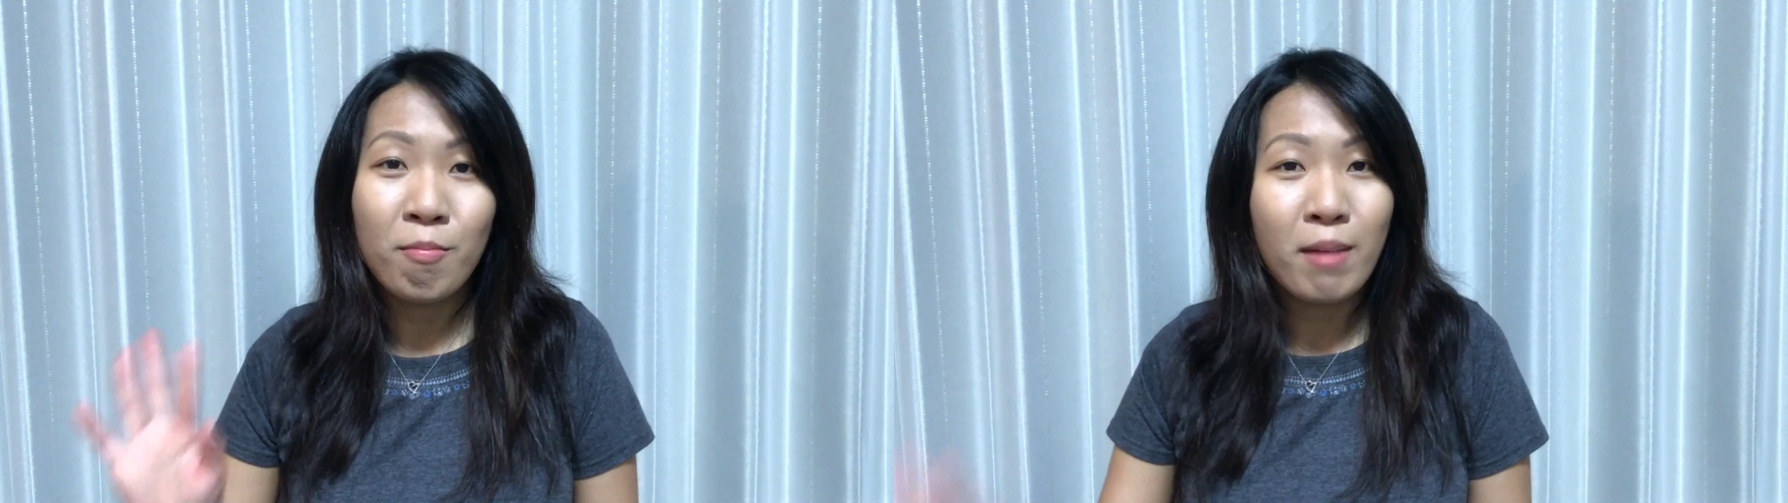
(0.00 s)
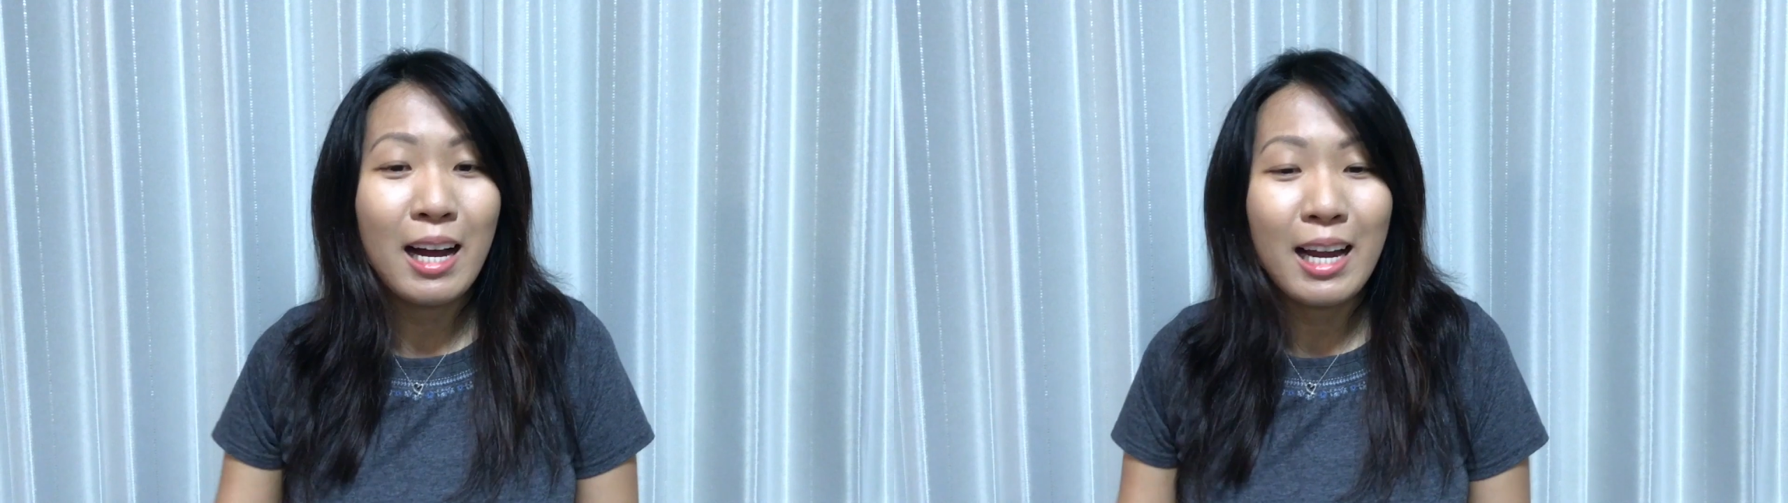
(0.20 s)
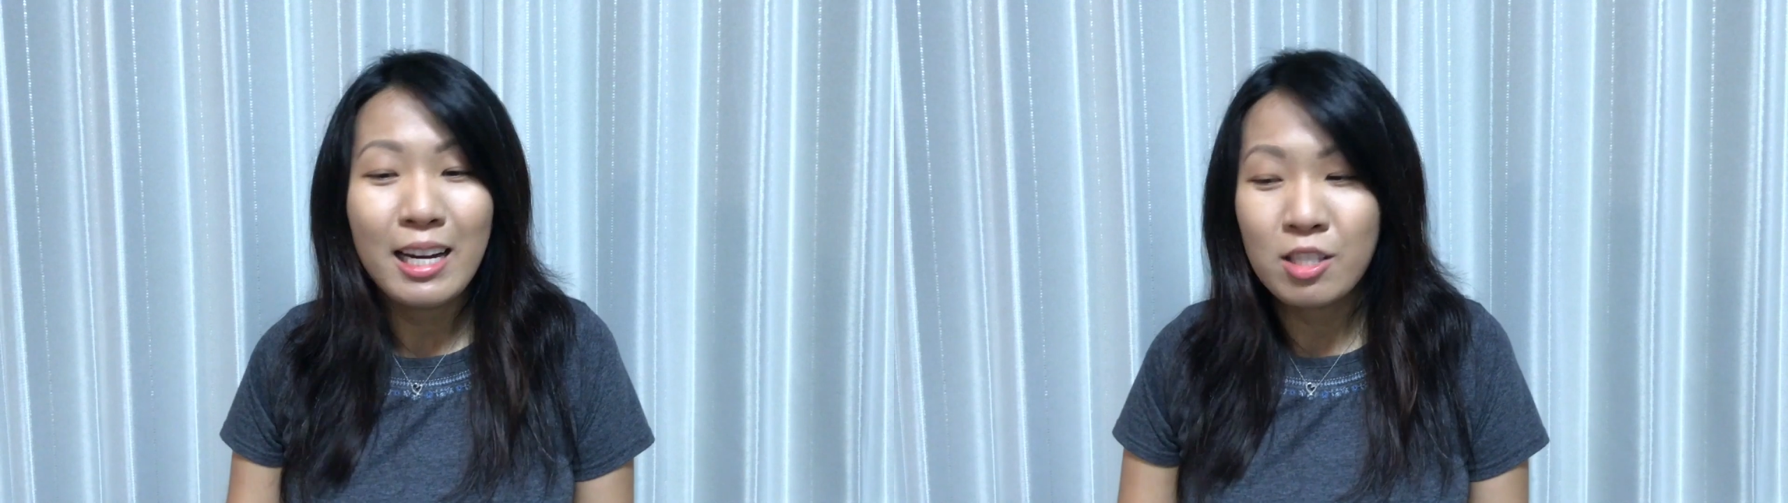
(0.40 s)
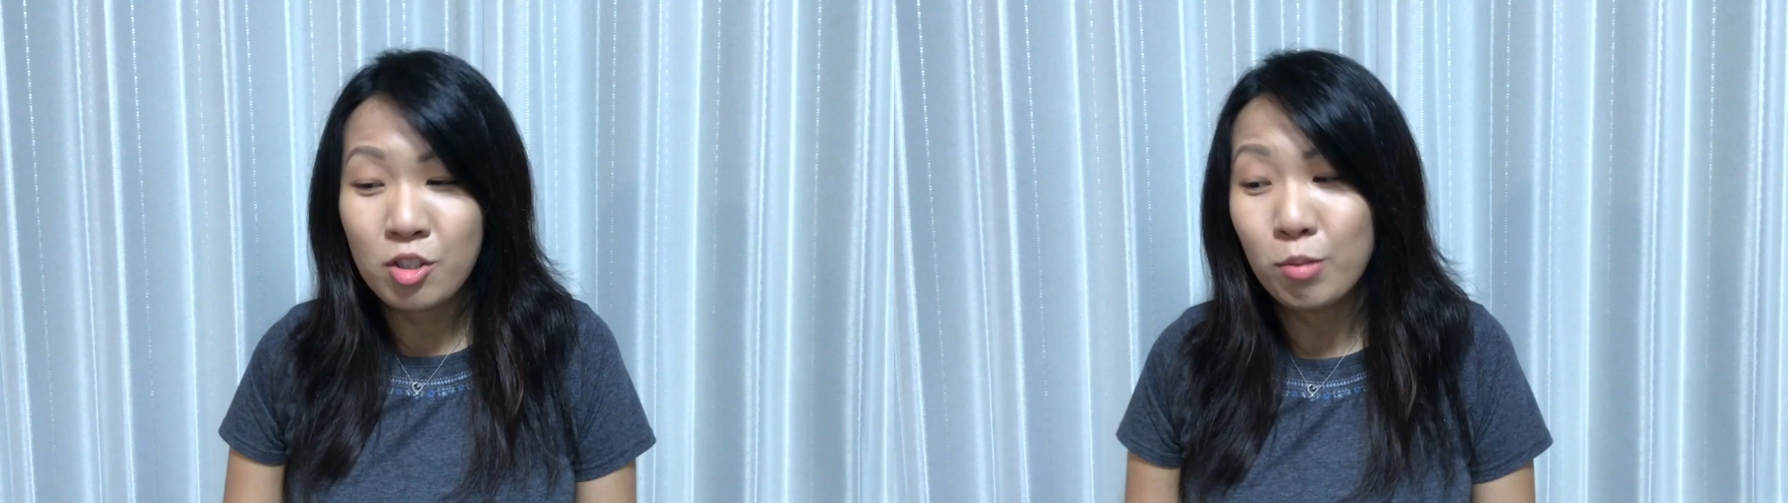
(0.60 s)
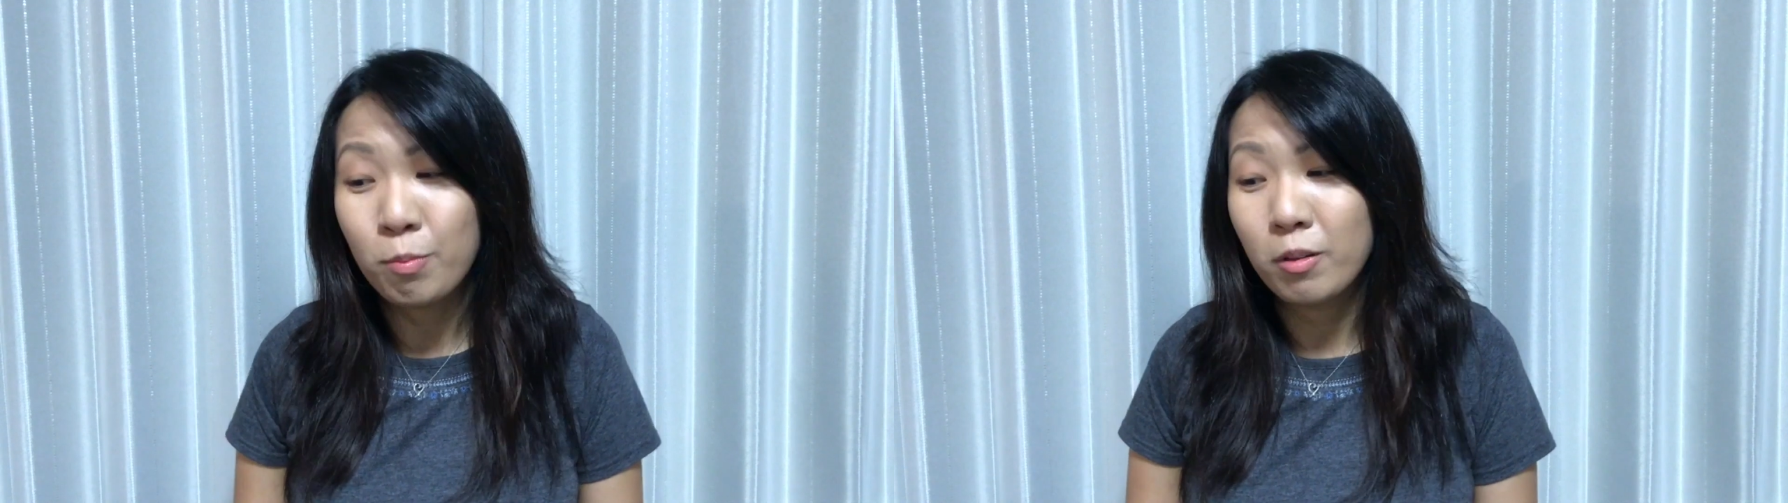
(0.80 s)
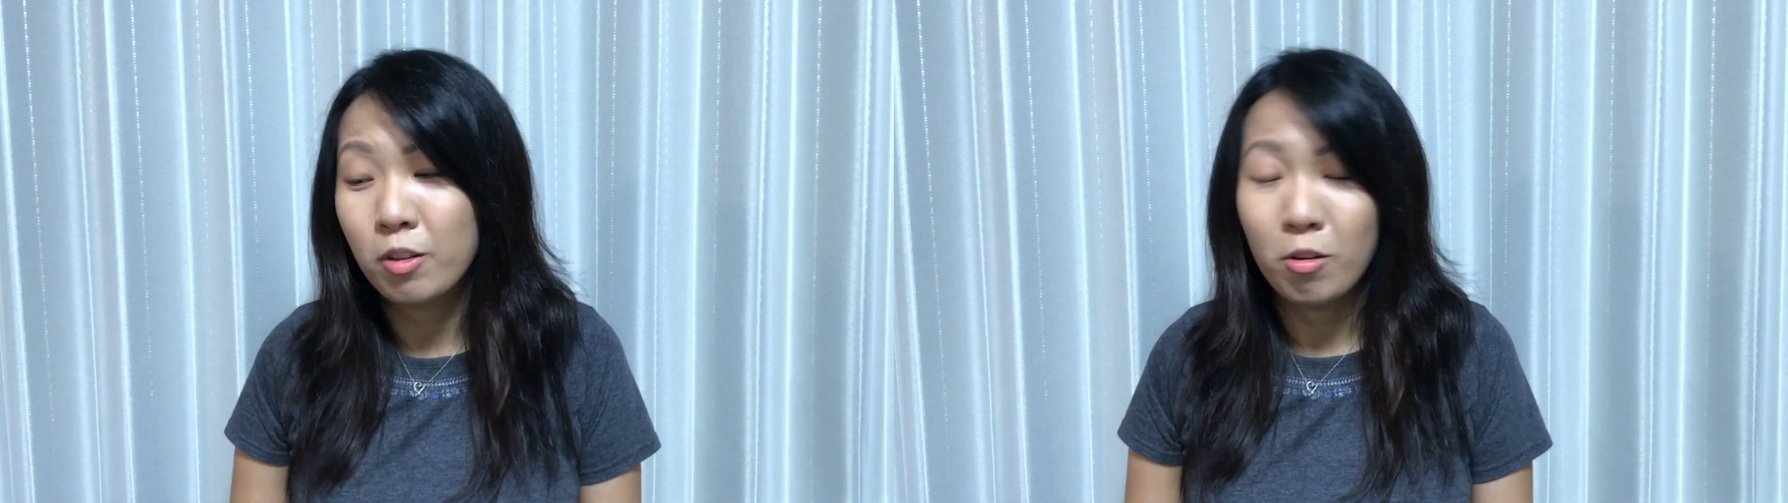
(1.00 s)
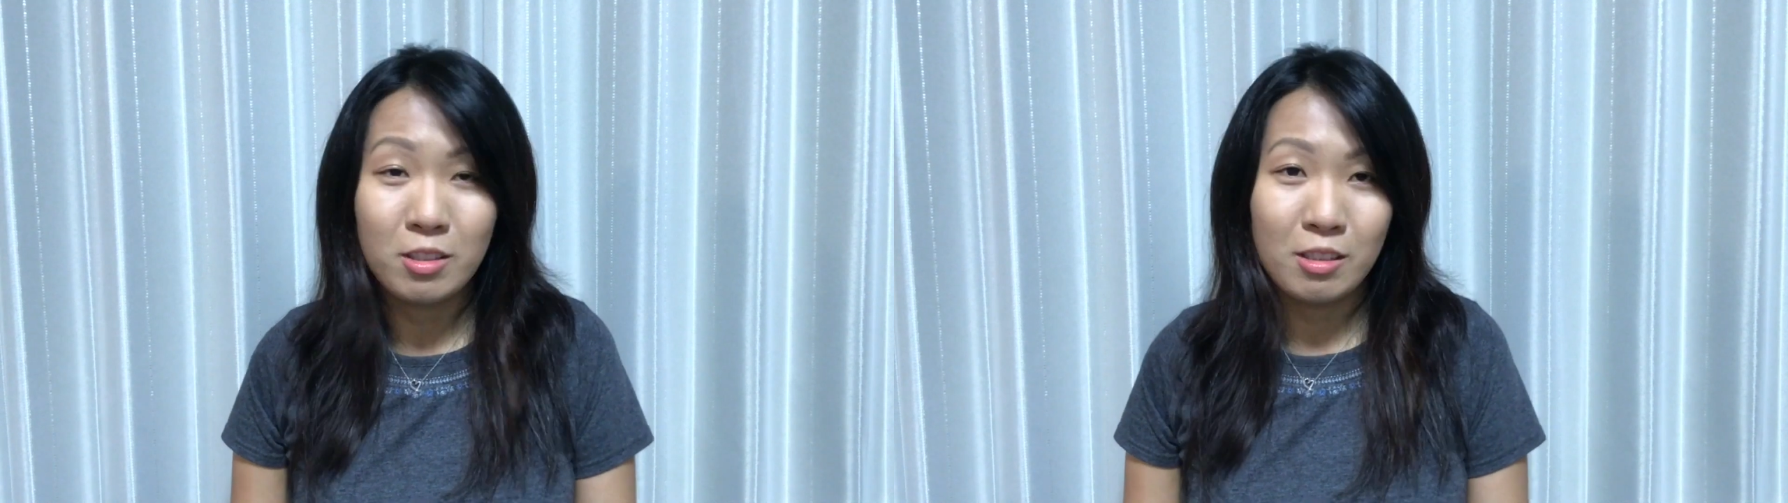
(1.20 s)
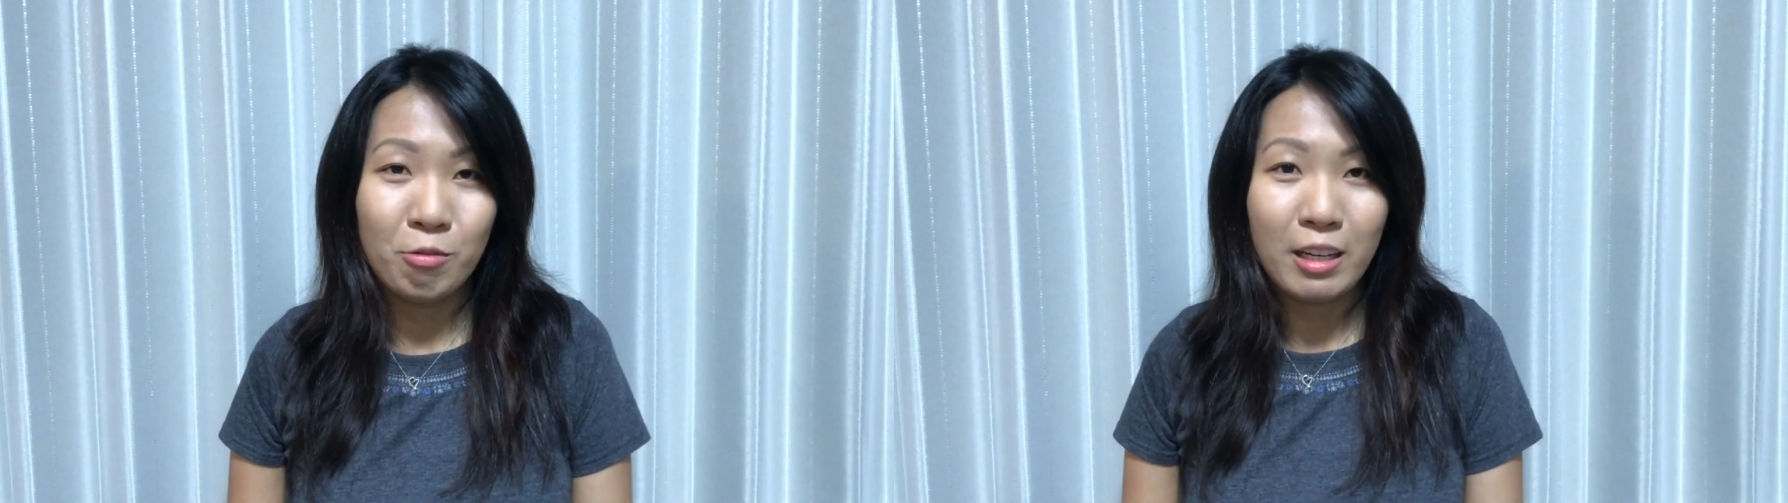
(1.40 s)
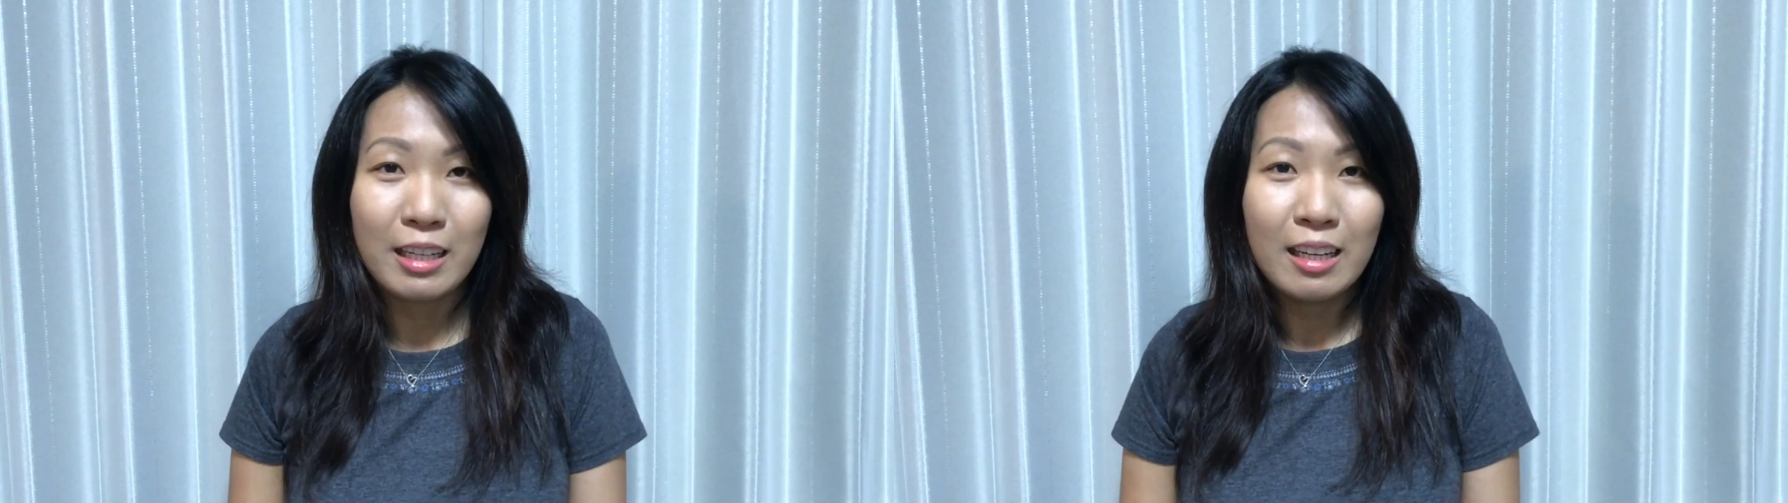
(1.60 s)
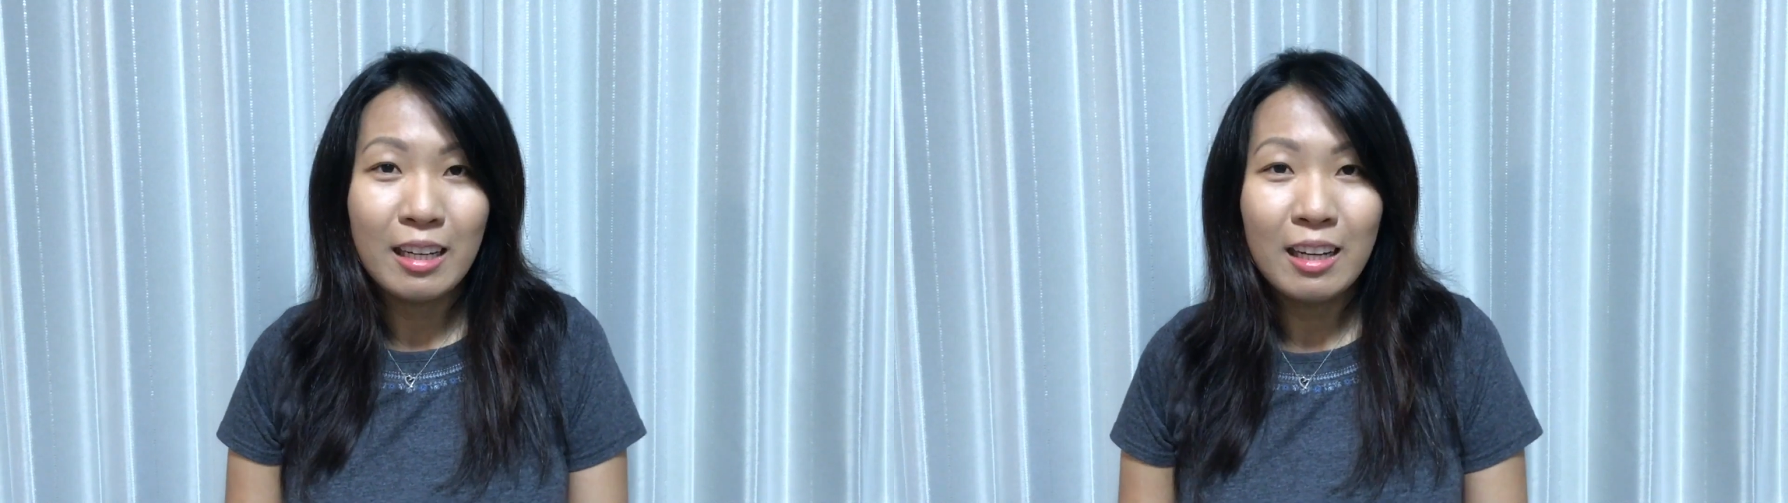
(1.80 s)
my super Golden
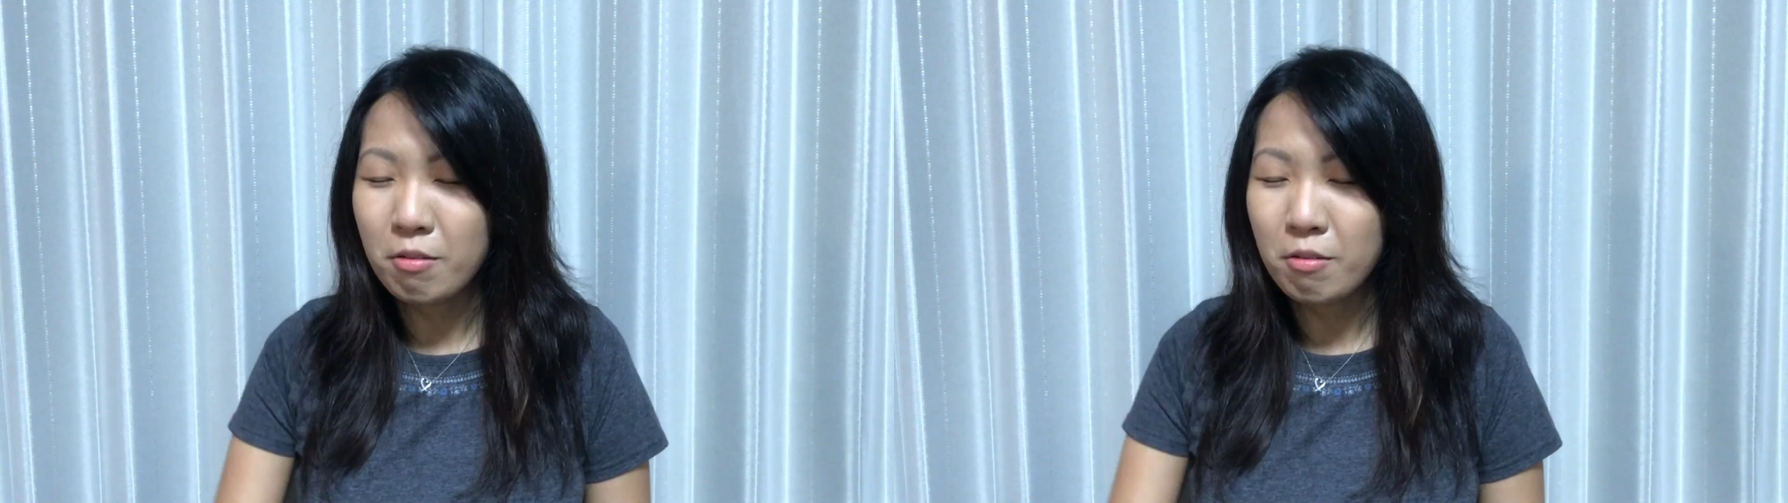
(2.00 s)
Week.